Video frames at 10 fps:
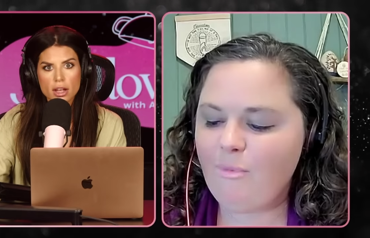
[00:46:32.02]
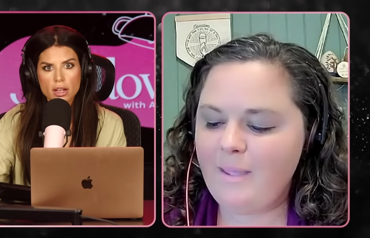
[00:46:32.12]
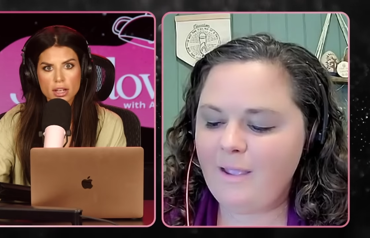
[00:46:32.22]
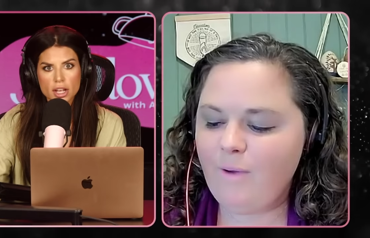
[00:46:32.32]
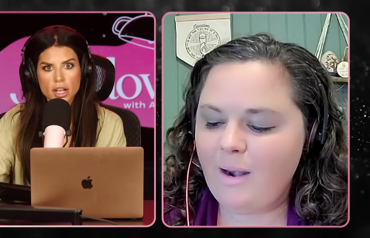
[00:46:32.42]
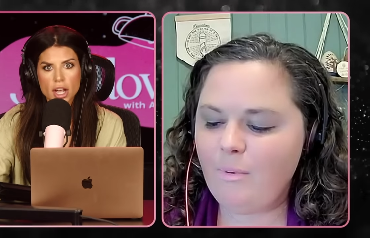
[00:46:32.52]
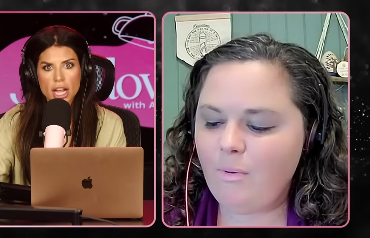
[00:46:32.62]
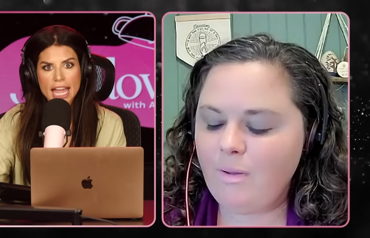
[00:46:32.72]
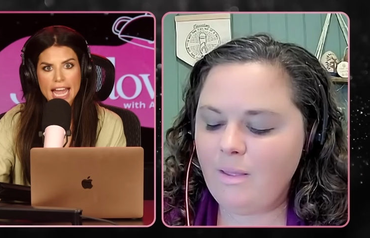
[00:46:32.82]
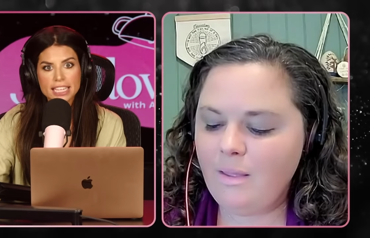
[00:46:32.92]
Speaker 1: be incredible.
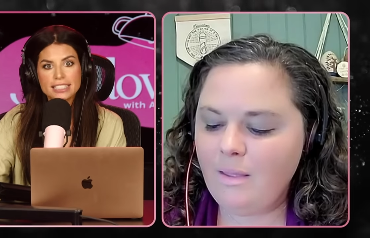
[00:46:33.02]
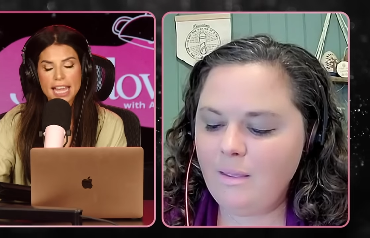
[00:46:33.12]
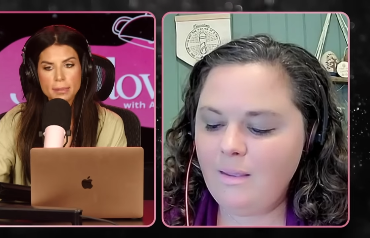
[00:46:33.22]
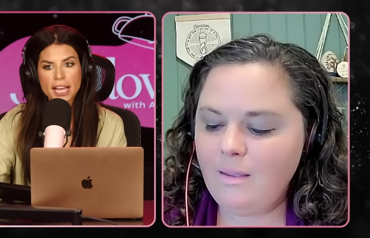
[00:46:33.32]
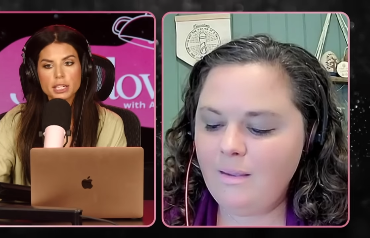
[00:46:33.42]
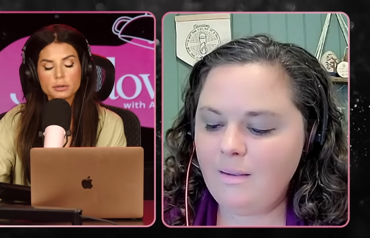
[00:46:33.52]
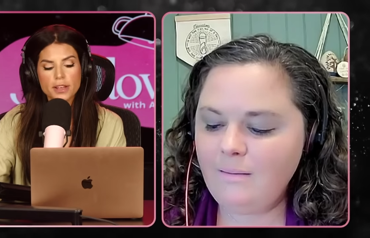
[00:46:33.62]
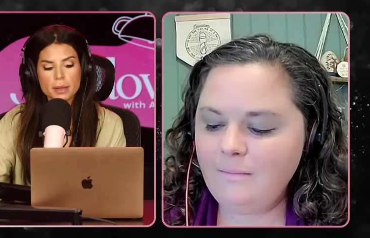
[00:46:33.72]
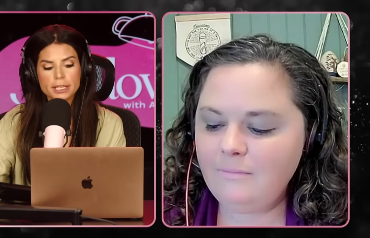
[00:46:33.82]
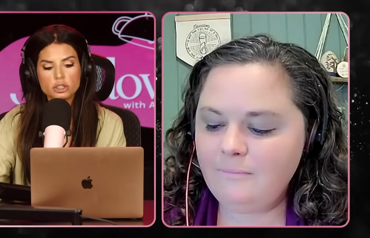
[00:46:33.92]
Speaker 2: Okay, Take Back Your
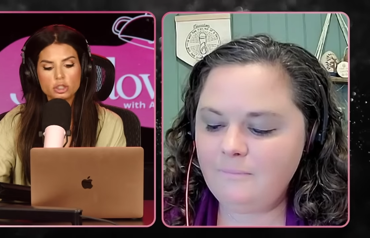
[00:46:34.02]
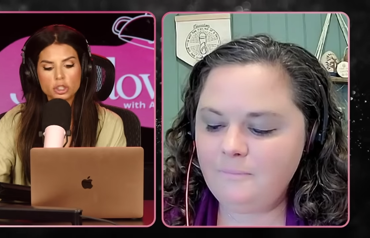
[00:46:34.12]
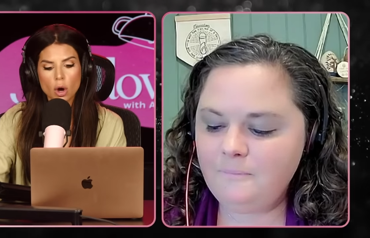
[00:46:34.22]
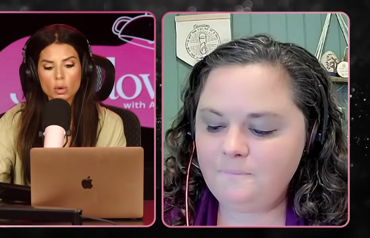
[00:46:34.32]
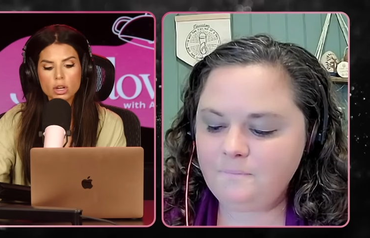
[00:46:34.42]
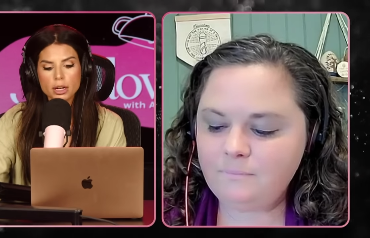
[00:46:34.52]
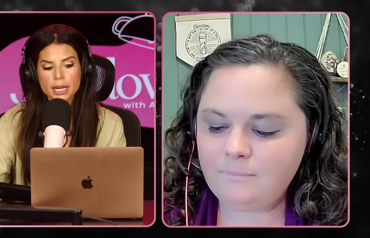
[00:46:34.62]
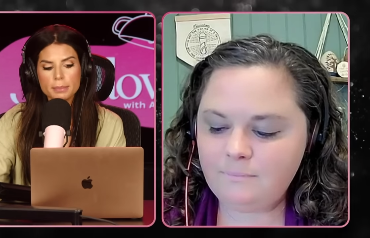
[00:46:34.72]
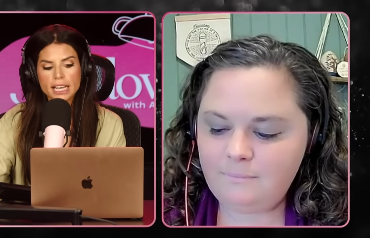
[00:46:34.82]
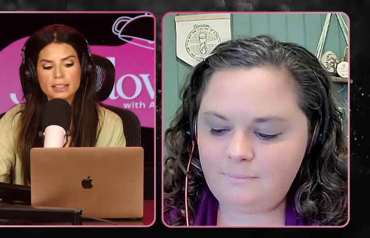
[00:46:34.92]
Family, so
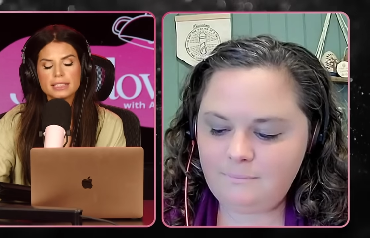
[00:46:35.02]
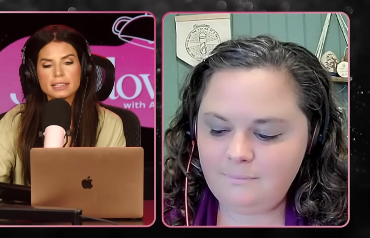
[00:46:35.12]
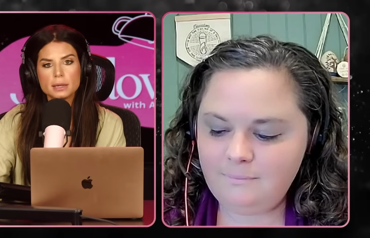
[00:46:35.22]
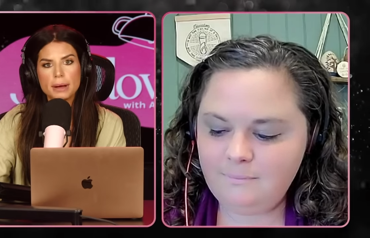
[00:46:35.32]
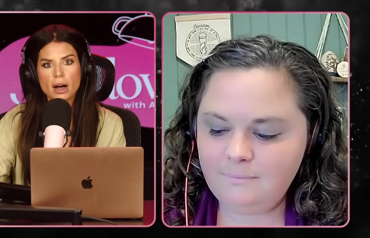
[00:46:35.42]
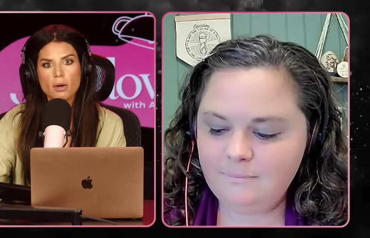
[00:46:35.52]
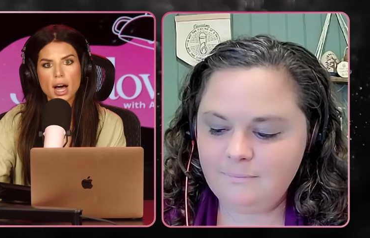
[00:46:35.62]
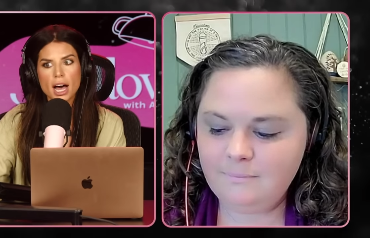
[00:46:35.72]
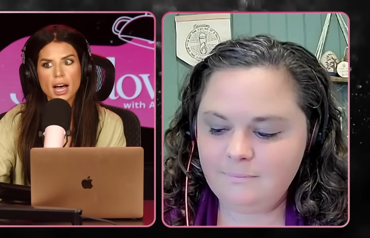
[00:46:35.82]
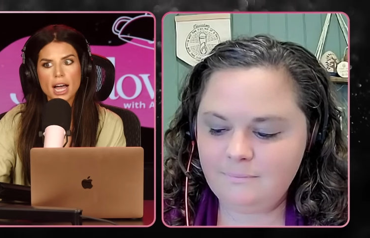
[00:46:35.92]
good because that's about
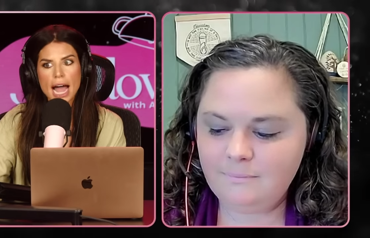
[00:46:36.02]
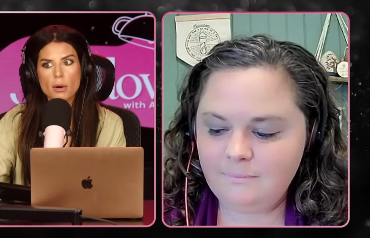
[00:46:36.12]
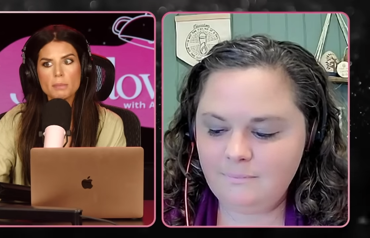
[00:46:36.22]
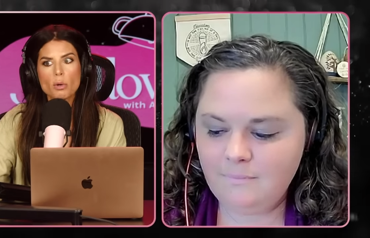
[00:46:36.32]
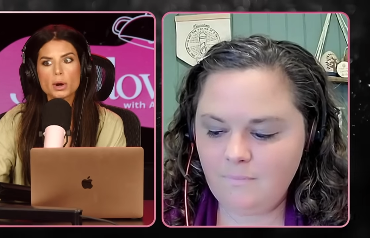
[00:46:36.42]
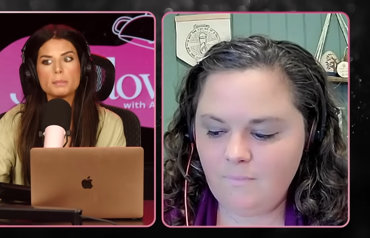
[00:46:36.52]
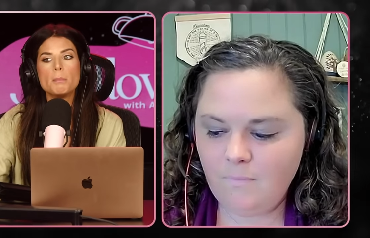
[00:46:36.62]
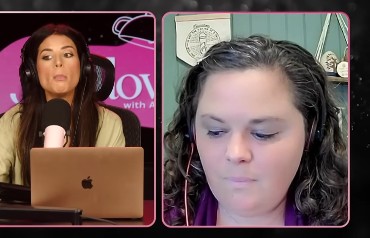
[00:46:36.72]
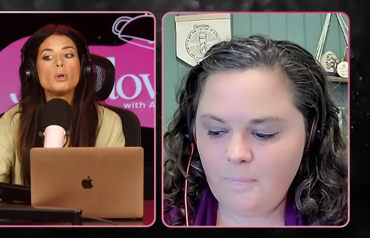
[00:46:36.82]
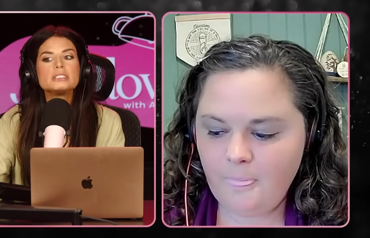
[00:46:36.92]
uh, how important
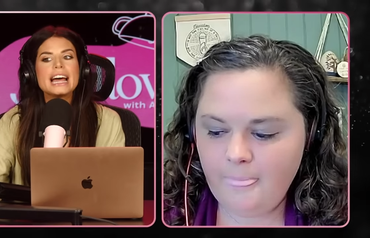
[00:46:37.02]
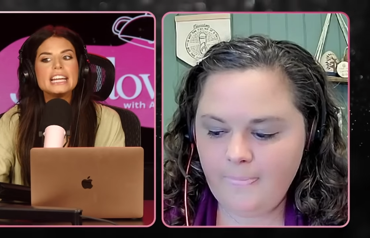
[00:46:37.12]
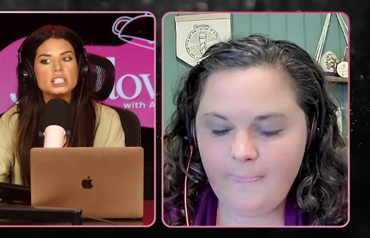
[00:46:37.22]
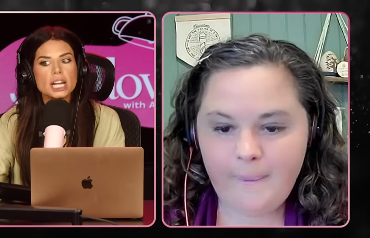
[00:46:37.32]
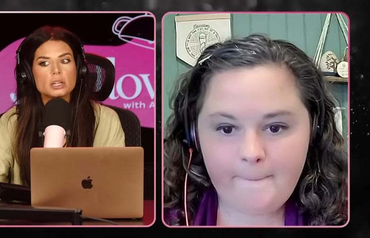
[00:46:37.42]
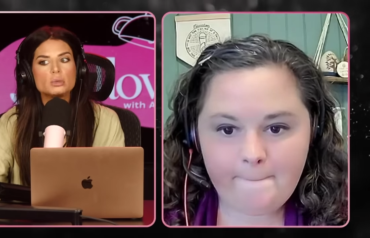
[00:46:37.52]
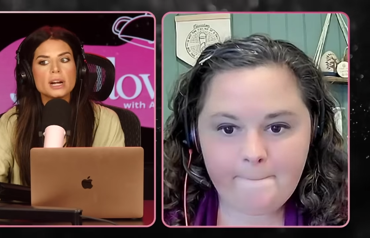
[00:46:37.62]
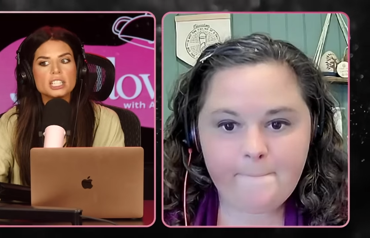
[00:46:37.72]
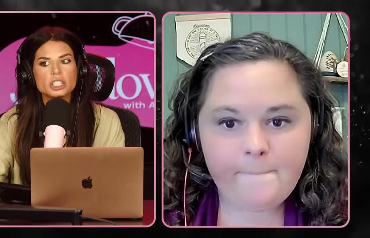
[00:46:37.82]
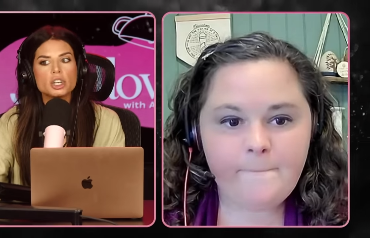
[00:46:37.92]
multi
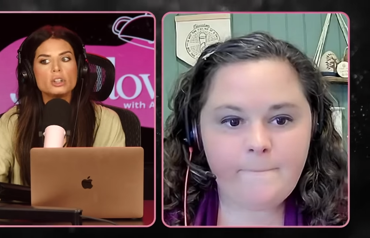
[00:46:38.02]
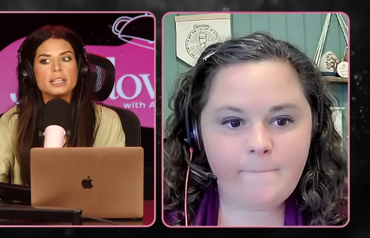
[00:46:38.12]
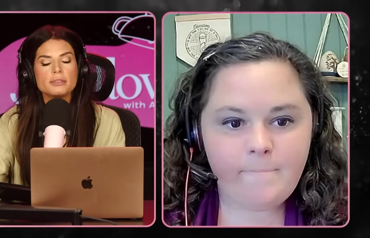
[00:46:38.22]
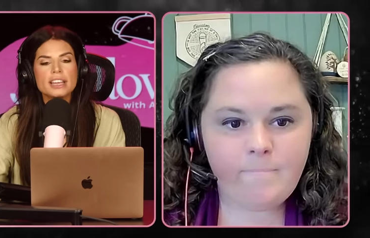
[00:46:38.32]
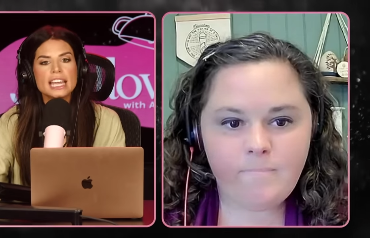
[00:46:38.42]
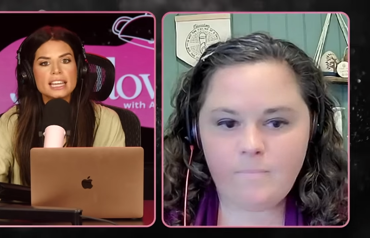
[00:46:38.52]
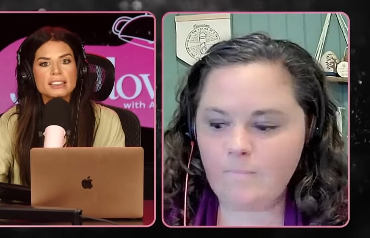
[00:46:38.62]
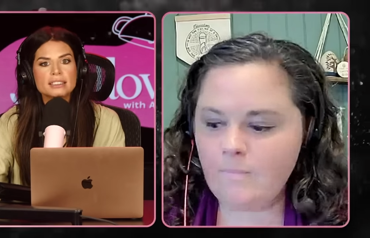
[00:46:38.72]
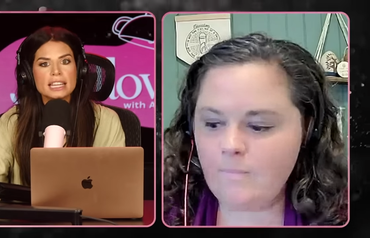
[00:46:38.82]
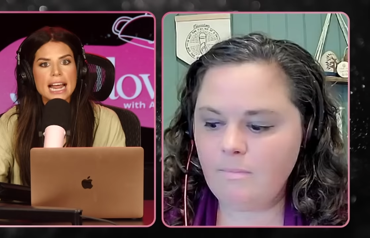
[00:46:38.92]
generational living
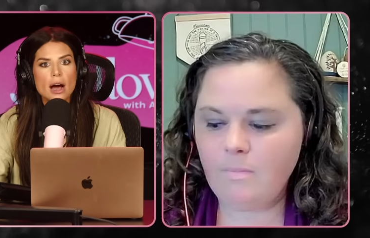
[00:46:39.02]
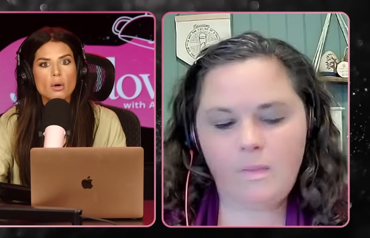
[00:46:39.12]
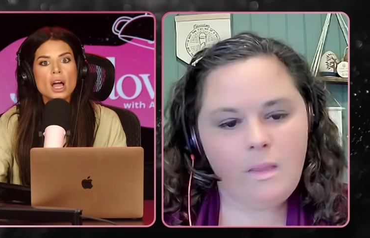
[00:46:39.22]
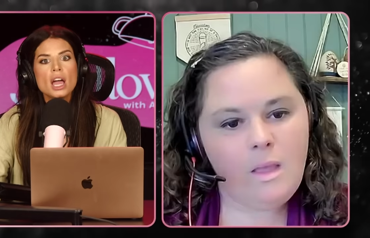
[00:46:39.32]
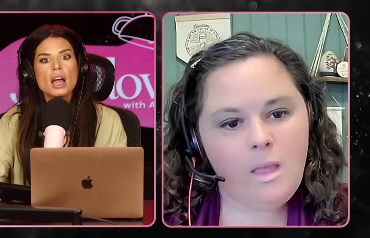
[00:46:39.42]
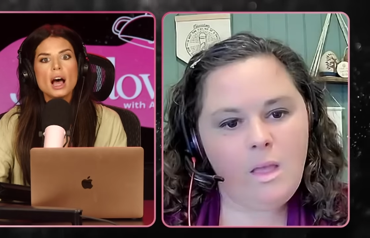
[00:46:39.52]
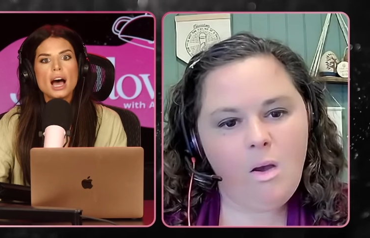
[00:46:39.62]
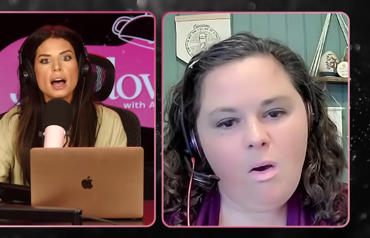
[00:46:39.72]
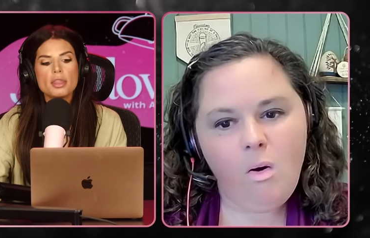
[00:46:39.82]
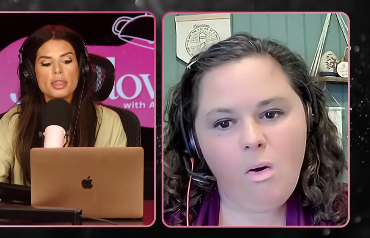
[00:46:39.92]
is and how
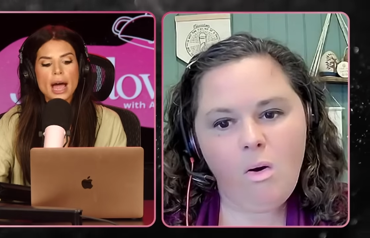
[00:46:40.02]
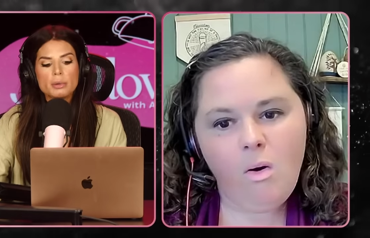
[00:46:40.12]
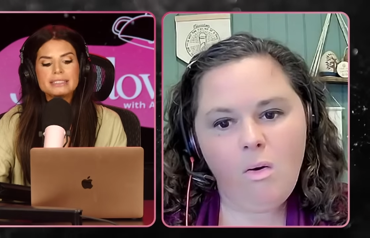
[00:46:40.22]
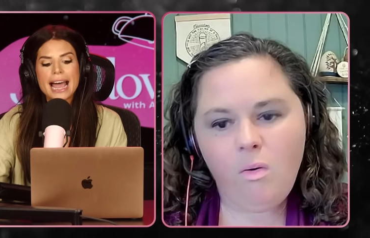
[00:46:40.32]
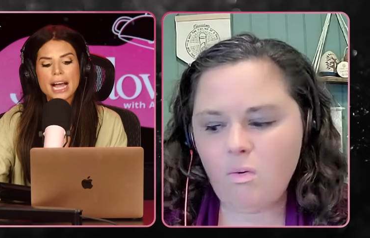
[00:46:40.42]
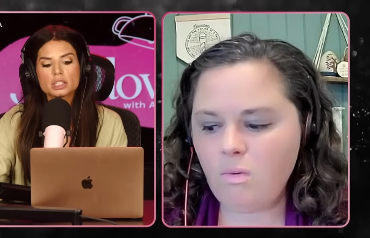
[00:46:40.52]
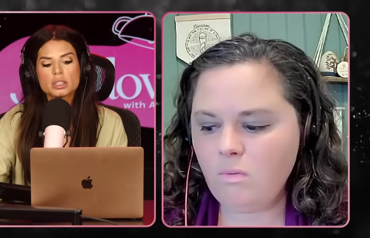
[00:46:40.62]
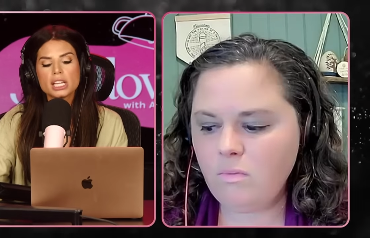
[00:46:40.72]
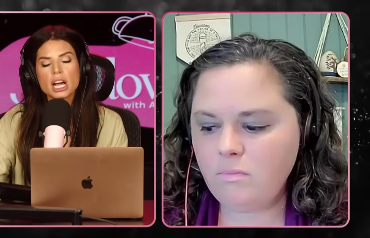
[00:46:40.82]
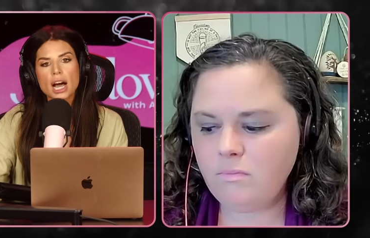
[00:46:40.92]
uh, oh. that was oh.
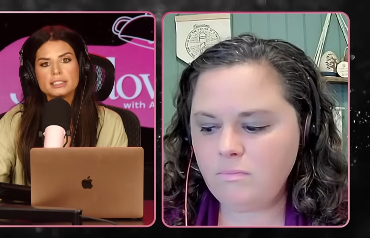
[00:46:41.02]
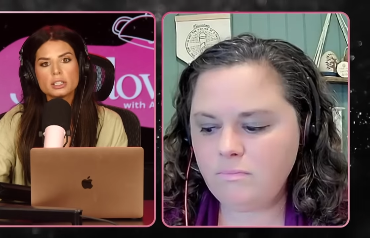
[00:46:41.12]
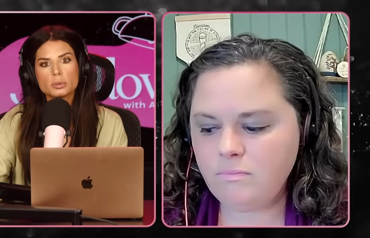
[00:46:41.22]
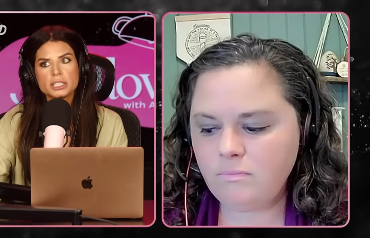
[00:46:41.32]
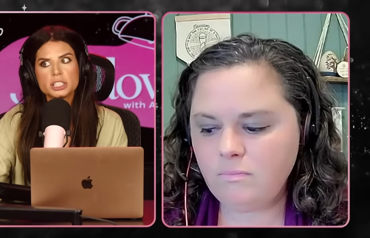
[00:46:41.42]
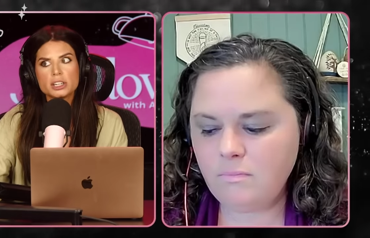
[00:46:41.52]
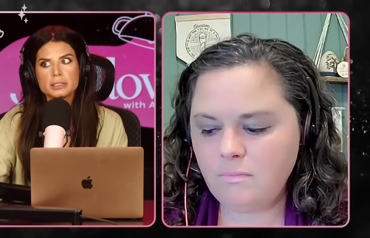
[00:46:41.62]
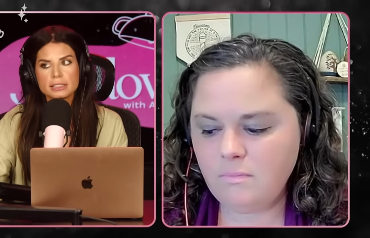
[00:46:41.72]
actually God's original